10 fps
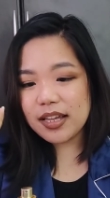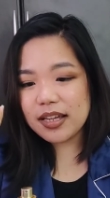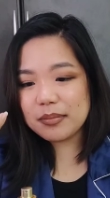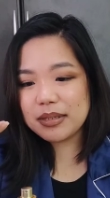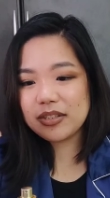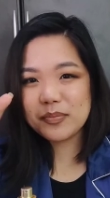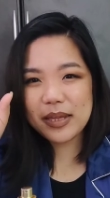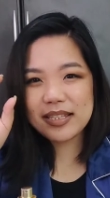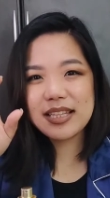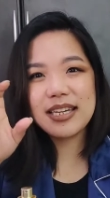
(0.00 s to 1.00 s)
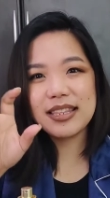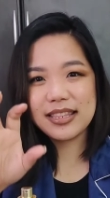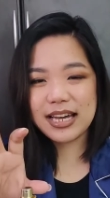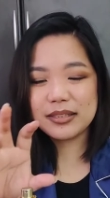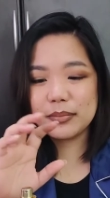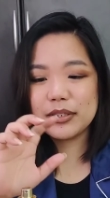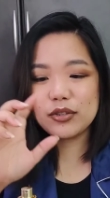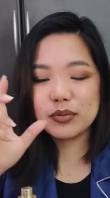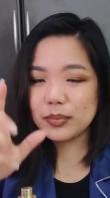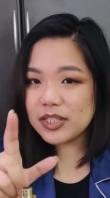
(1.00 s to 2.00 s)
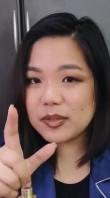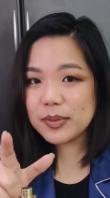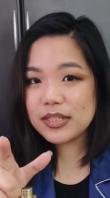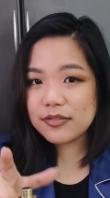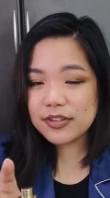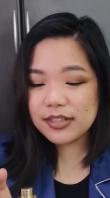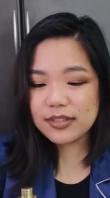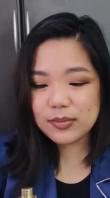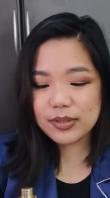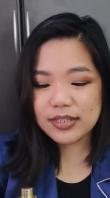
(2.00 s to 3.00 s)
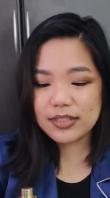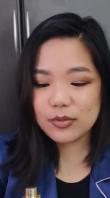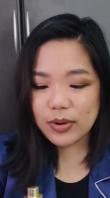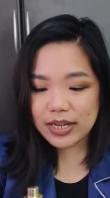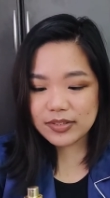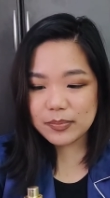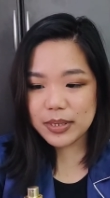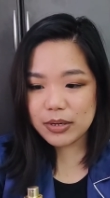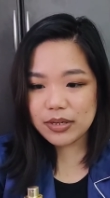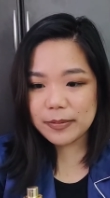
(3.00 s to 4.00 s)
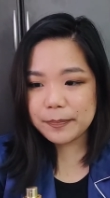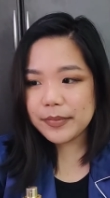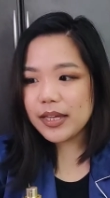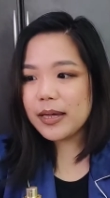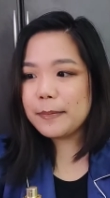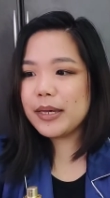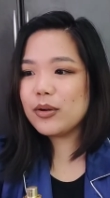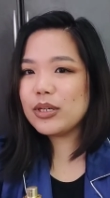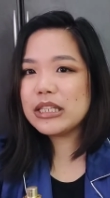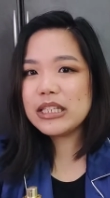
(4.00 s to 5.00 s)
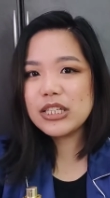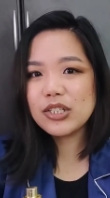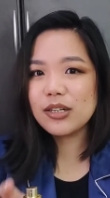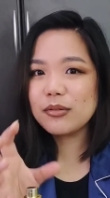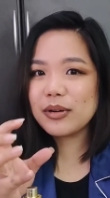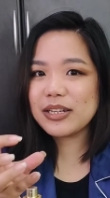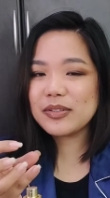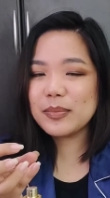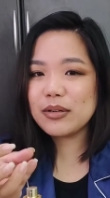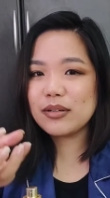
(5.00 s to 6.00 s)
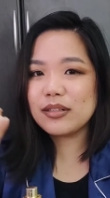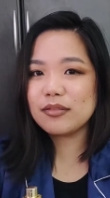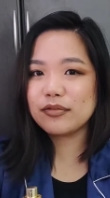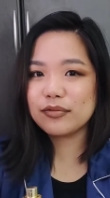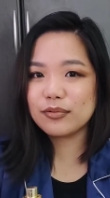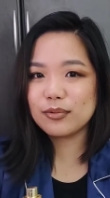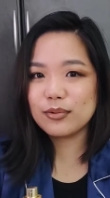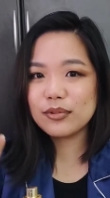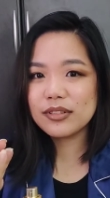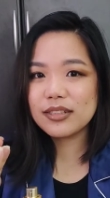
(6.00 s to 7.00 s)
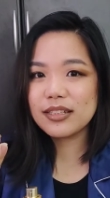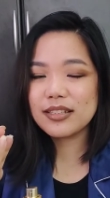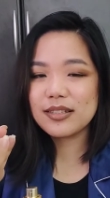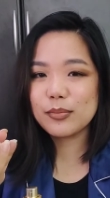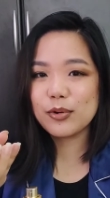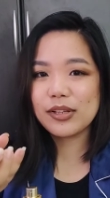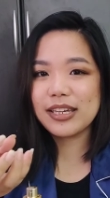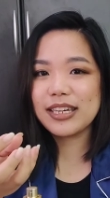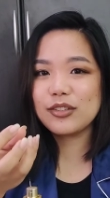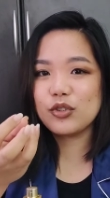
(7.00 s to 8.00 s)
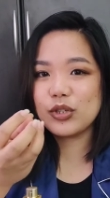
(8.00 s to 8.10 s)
It smells like that, but to be specific, this one is raspberry. Pero hindi siya yung raspberry na fruit. It's more like a